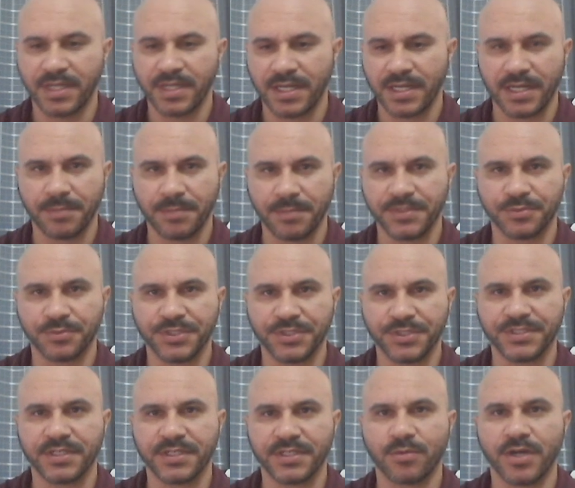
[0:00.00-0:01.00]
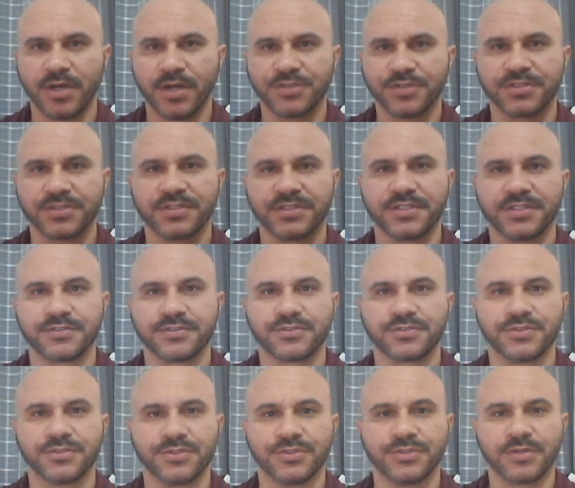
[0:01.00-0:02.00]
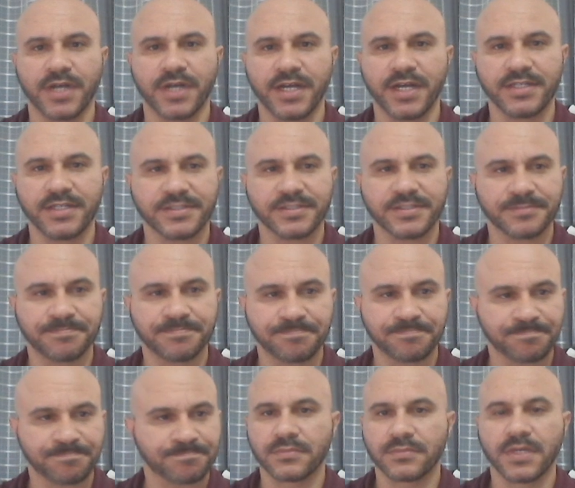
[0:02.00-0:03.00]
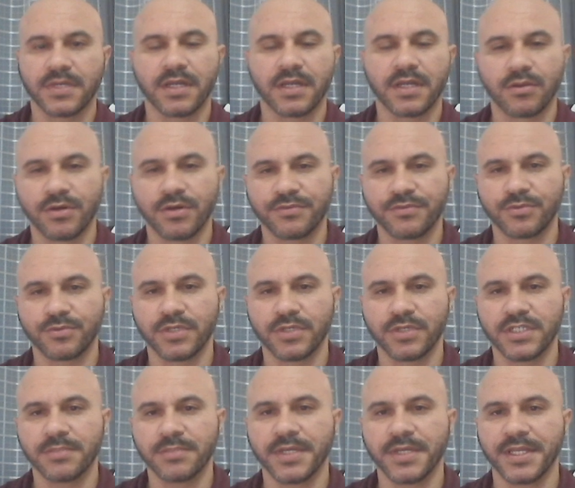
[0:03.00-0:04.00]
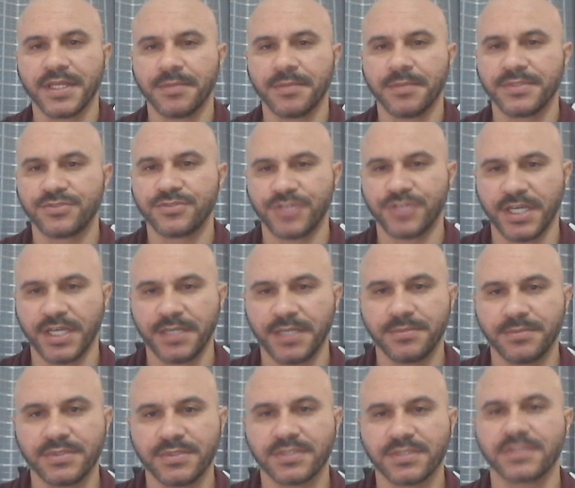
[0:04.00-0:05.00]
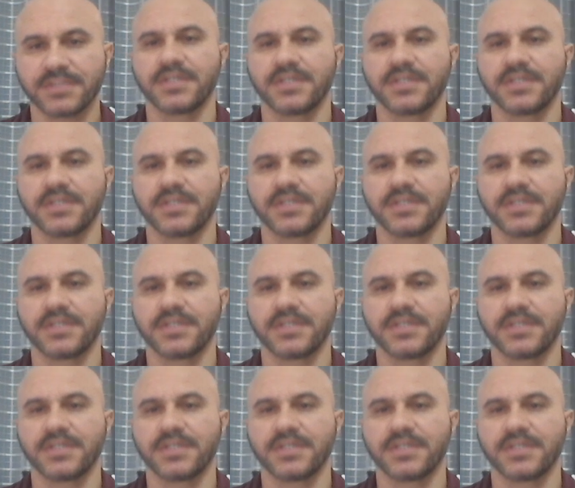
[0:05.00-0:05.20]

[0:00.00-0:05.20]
Let me read the question here to you guys. Hello everyone, my name is James